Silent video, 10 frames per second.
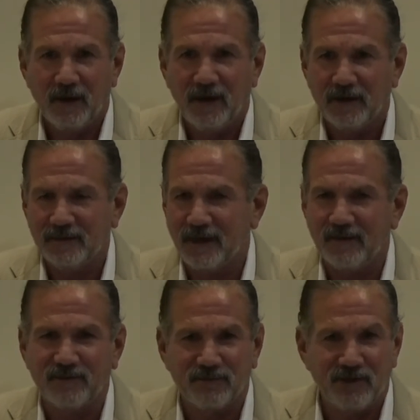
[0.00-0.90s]
it
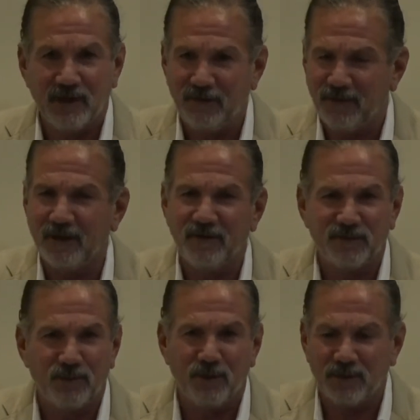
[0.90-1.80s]
gets really, really
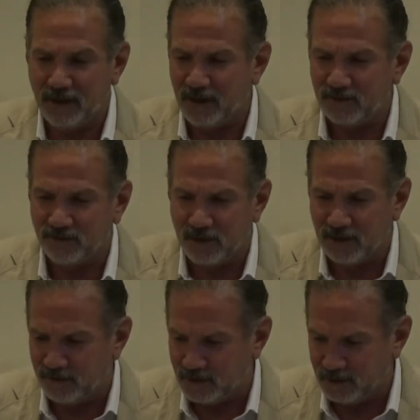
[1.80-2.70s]
small and it gets
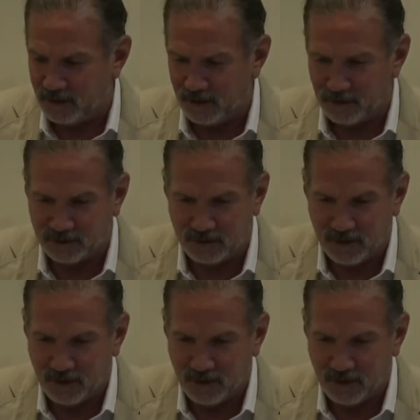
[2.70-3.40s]
really, really large.